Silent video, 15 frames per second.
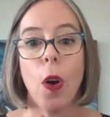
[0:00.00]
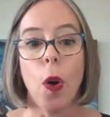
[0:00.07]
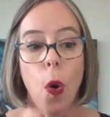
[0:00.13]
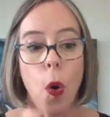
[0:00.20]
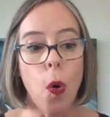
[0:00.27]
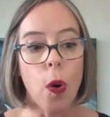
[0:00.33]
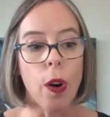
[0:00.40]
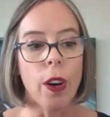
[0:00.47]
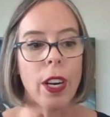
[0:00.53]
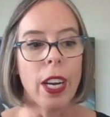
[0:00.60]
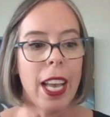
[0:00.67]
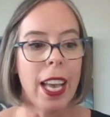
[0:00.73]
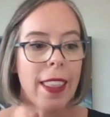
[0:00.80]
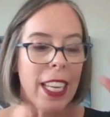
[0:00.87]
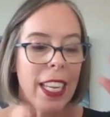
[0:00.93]
Or
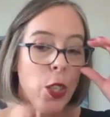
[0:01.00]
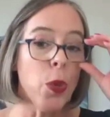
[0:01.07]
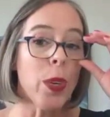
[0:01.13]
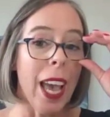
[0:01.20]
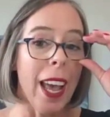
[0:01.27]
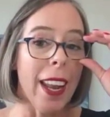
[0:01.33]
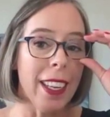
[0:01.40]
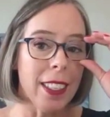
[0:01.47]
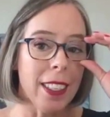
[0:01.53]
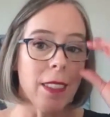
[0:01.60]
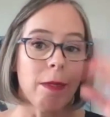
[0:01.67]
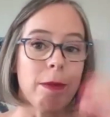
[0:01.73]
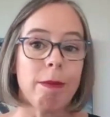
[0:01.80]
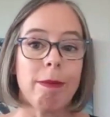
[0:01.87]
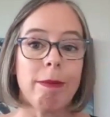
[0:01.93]
they do get it.
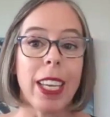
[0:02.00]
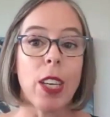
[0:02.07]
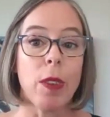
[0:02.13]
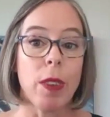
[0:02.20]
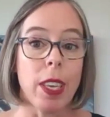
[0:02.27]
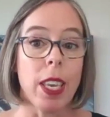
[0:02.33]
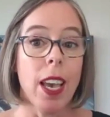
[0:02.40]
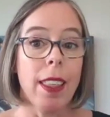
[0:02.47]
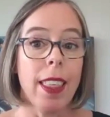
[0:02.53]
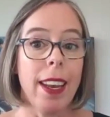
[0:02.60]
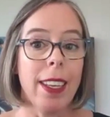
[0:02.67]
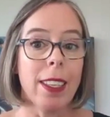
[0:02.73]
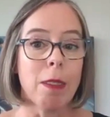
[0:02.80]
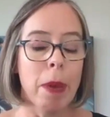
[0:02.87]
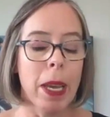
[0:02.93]
And they go, yeah, that
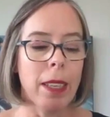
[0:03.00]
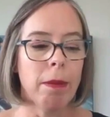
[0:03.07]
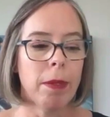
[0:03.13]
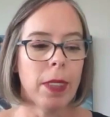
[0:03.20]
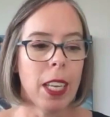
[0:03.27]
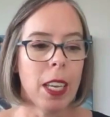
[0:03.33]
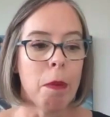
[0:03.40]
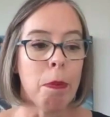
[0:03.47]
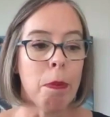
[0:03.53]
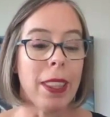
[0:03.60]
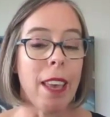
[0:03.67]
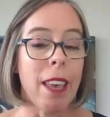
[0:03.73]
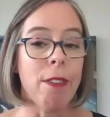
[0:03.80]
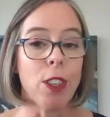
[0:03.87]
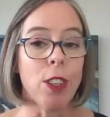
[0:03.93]
is me. But
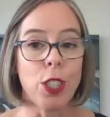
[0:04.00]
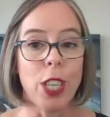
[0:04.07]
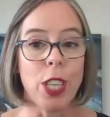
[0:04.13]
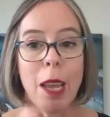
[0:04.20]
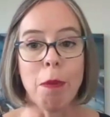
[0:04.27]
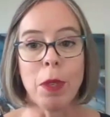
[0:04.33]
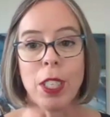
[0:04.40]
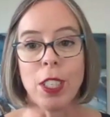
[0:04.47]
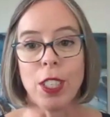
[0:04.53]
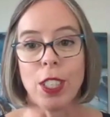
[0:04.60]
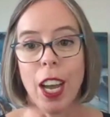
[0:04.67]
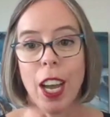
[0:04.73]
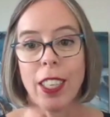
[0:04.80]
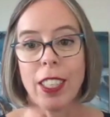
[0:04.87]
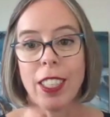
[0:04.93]
they feel shamed,
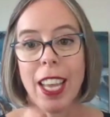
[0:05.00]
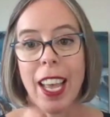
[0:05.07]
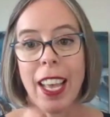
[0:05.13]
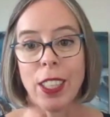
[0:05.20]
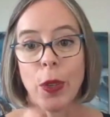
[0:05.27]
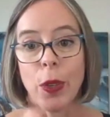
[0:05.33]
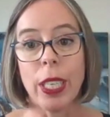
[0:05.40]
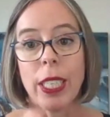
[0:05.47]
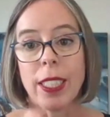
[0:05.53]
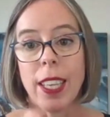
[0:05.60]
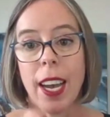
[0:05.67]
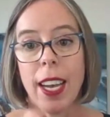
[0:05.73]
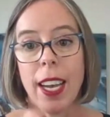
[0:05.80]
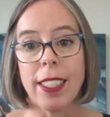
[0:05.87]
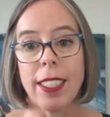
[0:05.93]
judged, and
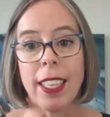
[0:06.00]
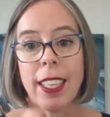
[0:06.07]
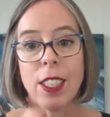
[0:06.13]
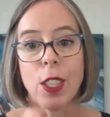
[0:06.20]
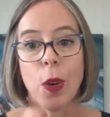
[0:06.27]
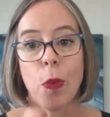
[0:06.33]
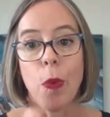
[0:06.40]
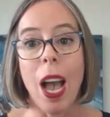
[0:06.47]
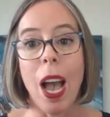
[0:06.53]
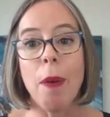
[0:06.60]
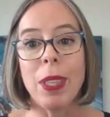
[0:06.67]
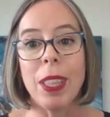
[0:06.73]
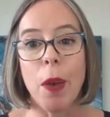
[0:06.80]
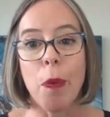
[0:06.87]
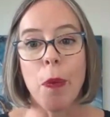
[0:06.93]
criticized. And so why
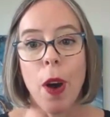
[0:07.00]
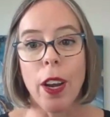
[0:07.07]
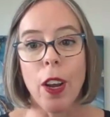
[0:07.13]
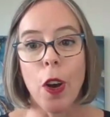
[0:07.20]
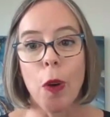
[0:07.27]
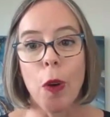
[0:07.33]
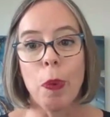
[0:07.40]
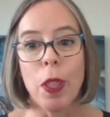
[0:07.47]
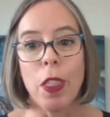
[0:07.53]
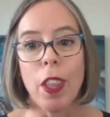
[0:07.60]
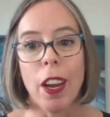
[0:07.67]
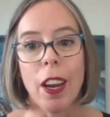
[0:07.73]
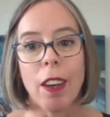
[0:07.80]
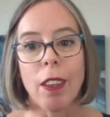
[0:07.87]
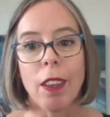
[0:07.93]
would they want to open
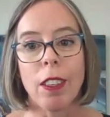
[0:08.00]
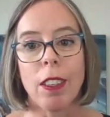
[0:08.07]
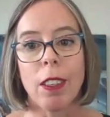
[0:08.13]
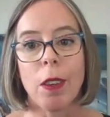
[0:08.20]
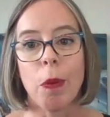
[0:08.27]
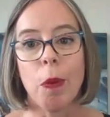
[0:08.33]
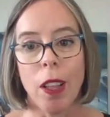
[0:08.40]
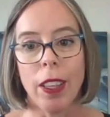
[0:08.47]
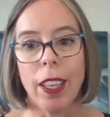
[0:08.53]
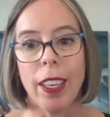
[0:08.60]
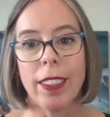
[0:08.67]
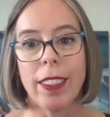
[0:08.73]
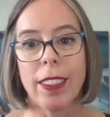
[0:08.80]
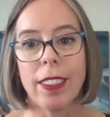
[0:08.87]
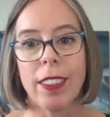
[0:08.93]
their
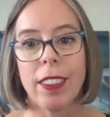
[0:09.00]
wallet?